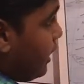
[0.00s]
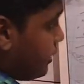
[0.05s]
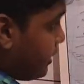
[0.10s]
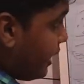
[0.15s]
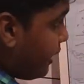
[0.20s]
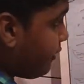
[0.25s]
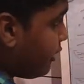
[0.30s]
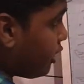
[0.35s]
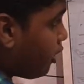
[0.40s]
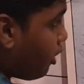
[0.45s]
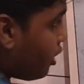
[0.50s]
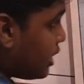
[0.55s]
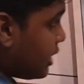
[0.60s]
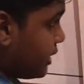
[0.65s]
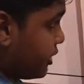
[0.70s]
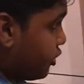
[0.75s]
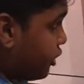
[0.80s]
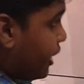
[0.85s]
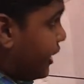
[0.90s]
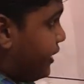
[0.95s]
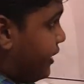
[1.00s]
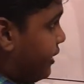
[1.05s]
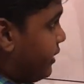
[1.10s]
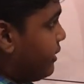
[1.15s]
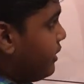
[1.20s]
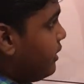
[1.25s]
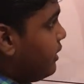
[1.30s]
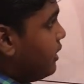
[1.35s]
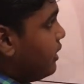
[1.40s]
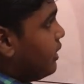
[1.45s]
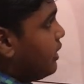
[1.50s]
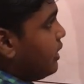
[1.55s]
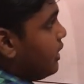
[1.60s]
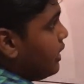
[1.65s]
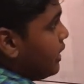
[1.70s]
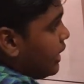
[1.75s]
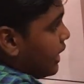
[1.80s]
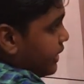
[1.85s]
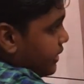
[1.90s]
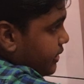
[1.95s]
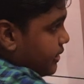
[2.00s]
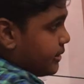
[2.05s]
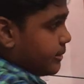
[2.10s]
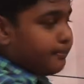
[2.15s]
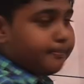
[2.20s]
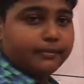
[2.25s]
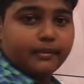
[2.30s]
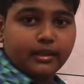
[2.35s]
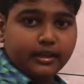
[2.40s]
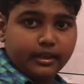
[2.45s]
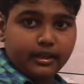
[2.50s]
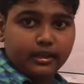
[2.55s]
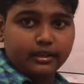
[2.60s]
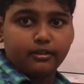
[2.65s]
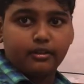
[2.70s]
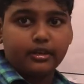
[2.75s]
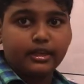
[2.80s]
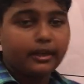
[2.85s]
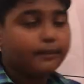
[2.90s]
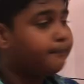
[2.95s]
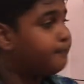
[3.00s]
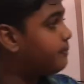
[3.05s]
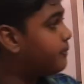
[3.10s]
They were all together, like this. Okay?